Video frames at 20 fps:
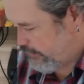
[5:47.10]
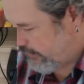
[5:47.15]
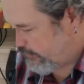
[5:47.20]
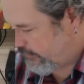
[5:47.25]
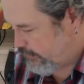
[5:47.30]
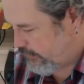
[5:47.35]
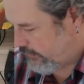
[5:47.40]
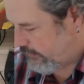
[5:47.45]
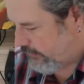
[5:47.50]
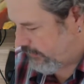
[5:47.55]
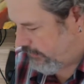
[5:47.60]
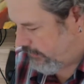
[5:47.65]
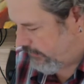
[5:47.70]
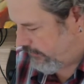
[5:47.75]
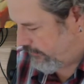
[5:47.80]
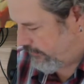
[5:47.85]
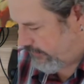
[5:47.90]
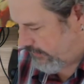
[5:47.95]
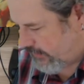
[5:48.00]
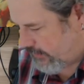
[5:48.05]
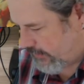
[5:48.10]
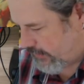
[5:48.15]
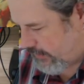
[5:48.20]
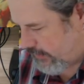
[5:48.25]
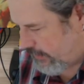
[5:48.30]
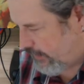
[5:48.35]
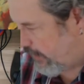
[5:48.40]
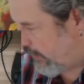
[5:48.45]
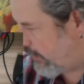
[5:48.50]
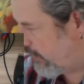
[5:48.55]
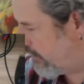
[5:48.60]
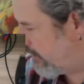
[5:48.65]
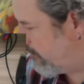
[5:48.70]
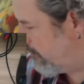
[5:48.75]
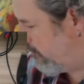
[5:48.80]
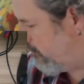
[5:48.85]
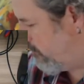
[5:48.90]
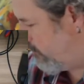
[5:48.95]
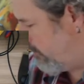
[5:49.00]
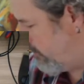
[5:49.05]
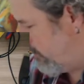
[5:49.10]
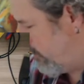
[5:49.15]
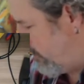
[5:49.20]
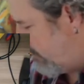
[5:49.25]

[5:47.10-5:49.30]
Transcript: things off, and not anymore.